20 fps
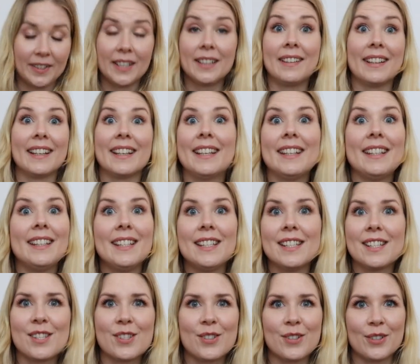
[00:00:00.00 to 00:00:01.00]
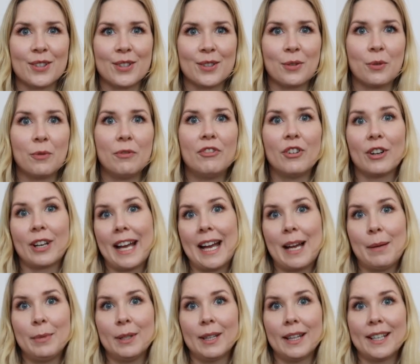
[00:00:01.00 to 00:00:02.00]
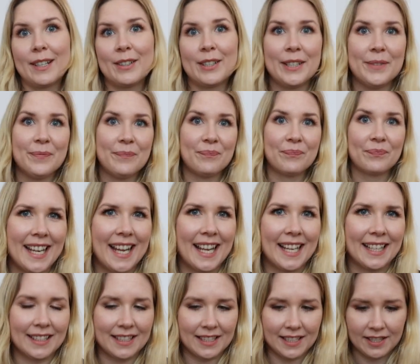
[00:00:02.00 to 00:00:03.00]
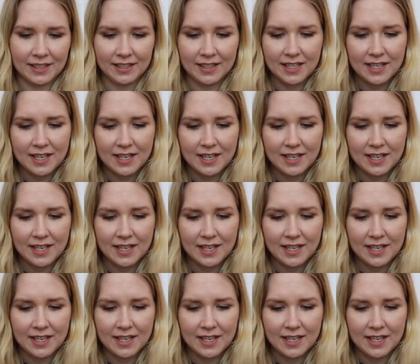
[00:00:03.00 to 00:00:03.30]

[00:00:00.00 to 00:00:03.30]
like Easter vocabulary and